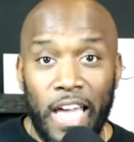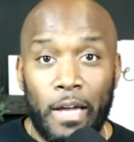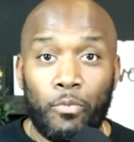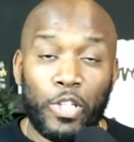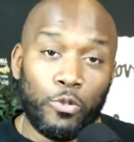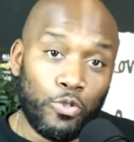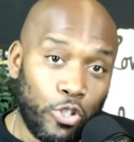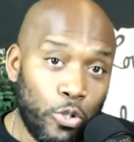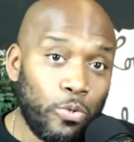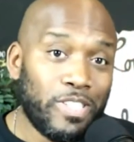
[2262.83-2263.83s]
And when you
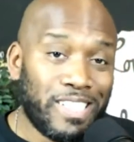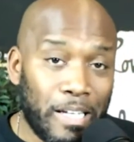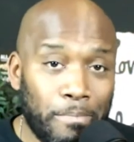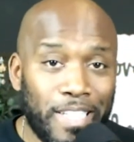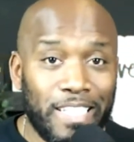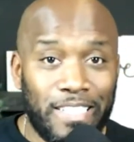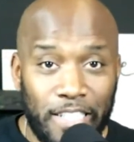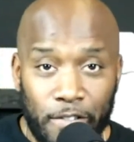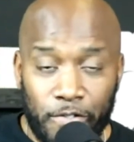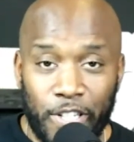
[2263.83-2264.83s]
do something
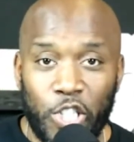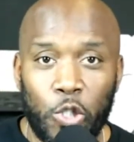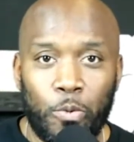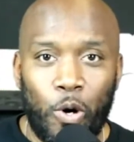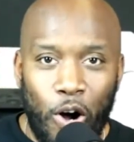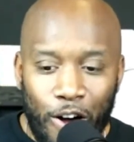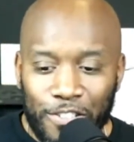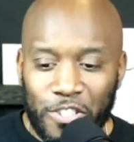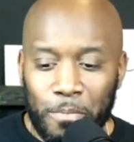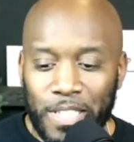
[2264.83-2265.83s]
different, you will
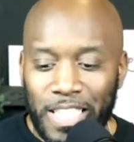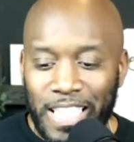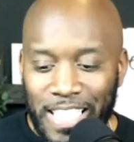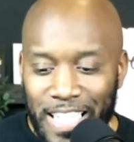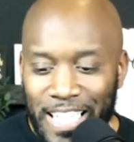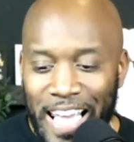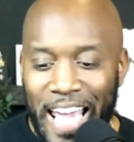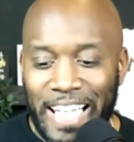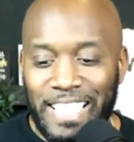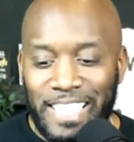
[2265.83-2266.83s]
ultimately get
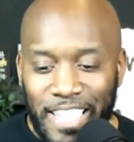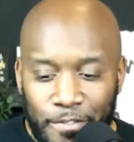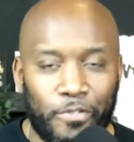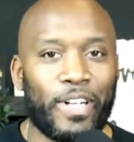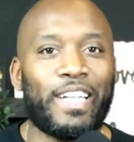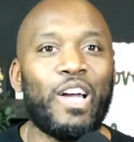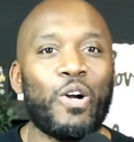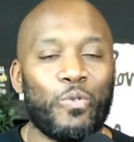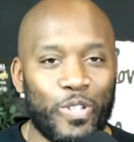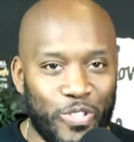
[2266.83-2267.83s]
a different
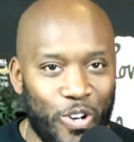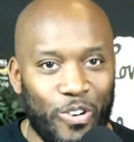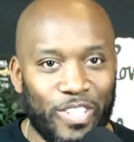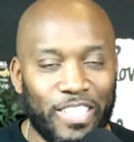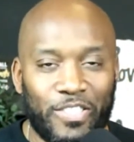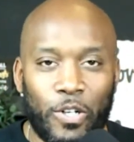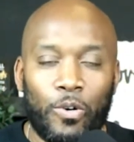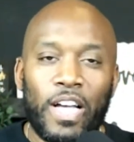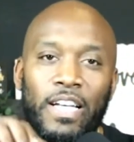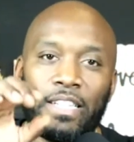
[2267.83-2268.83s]
result. And
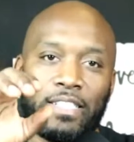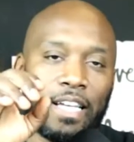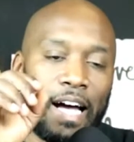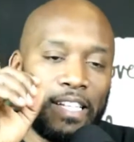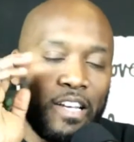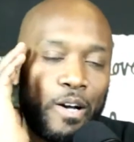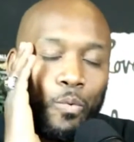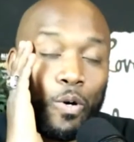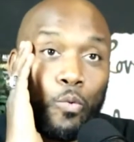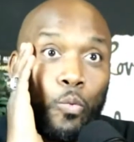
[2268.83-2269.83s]
so, listen, guys,
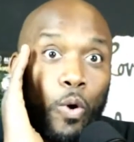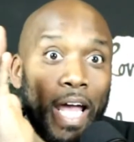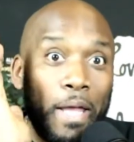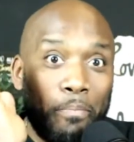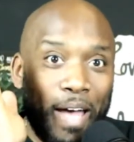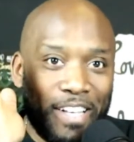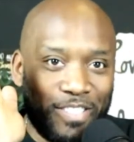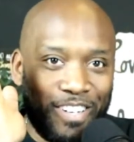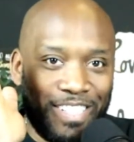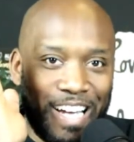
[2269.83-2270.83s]
we're way past
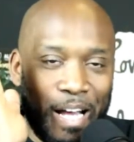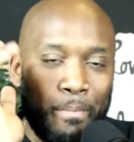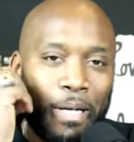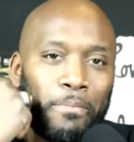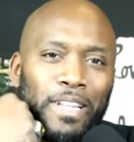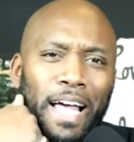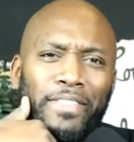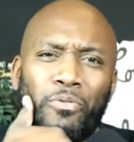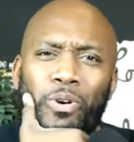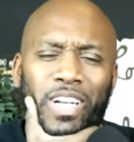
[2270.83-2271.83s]
our time, but I'm glad
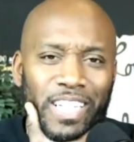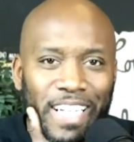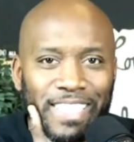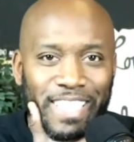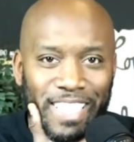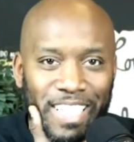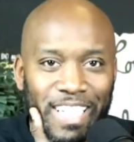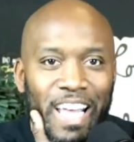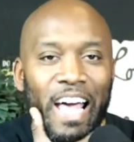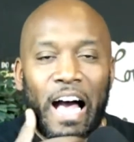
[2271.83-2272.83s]
that we're connected again.
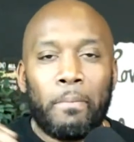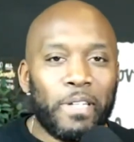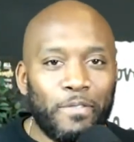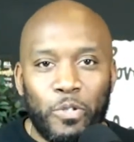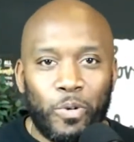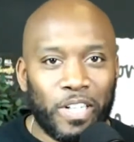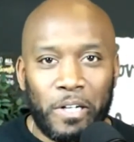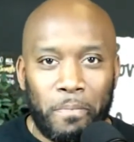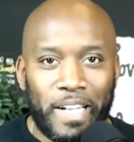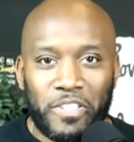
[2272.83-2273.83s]
How many of you want to
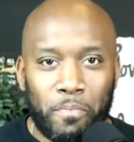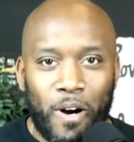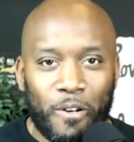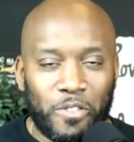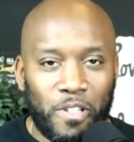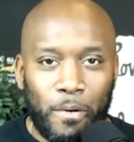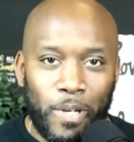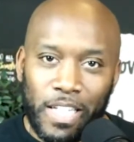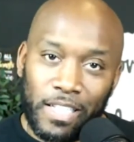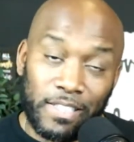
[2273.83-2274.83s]
come back tomorrow so that we
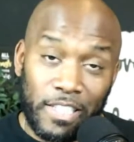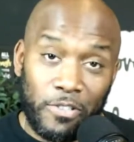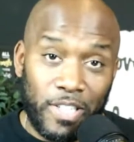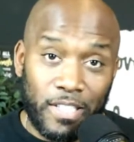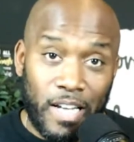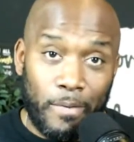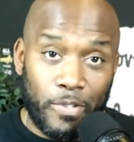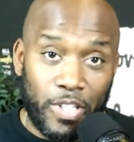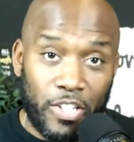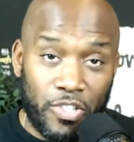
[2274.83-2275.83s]
can continue this
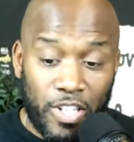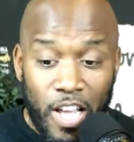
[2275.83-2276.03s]
conversation?